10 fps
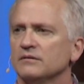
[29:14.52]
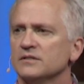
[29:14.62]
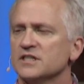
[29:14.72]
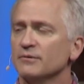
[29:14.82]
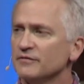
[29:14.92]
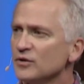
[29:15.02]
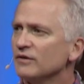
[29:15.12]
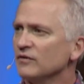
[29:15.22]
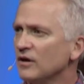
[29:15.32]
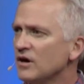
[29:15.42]
Some of you
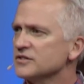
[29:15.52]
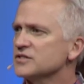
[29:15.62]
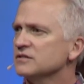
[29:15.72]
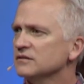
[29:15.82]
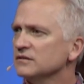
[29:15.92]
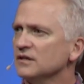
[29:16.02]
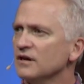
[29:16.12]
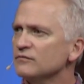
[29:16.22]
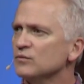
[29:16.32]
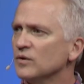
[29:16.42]
have lost
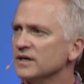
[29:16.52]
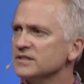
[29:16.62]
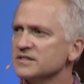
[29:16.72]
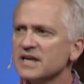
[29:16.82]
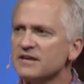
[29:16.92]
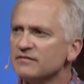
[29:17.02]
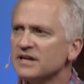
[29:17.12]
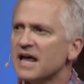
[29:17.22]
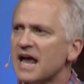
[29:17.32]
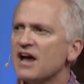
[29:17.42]
loved ones
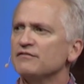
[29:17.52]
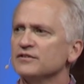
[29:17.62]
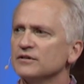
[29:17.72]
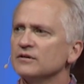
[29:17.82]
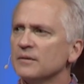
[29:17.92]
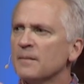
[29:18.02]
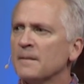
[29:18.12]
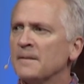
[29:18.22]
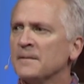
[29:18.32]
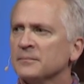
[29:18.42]
even after
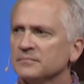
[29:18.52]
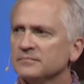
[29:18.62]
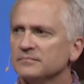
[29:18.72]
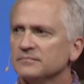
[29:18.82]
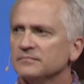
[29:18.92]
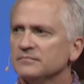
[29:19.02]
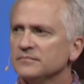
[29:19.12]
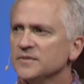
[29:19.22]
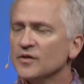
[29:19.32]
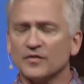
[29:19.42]

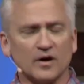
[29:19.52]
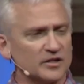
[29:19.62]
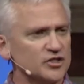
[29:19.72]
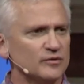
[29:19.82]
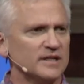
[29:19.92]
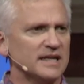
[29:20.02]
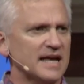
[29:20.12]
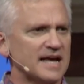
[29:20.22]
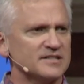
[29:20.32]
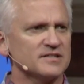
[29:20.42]
you thought you had
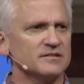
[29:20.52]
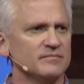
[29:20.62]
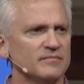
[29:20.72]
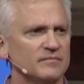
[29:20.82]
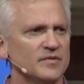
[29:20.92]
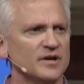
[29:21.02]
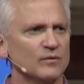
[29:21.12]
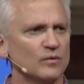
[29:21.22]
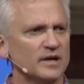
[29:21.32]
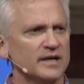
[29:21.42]
cast them their
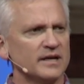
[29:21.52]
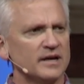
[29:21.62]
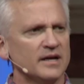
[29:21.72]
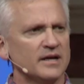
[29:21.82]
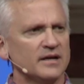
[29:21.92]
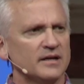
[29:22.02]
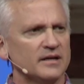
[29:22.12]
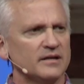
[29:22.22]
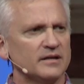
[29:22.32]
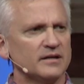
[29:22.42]
way
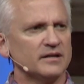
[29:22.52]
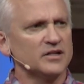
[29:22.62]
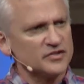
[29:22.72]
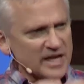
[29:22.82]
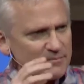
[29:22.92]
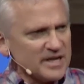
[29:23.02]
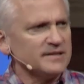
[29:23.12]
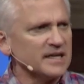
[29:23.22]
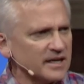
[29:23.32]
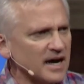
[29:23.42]
does that mean
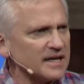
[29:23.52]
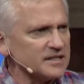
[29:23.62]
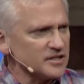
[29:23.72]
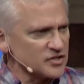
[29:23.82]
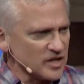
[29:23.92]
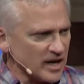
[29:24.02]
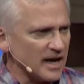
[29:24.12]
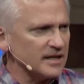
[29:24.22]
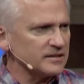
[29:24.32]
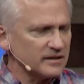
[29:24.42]
that God does
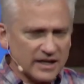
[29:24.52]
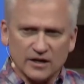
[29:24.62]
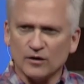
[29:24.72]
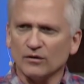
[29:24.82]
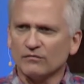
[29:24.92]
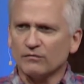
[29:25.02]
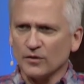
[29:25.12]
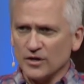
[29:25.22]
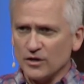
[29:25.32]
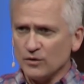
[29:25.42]
not care for
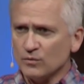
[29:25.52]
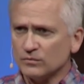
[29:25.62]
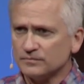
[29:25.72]
you?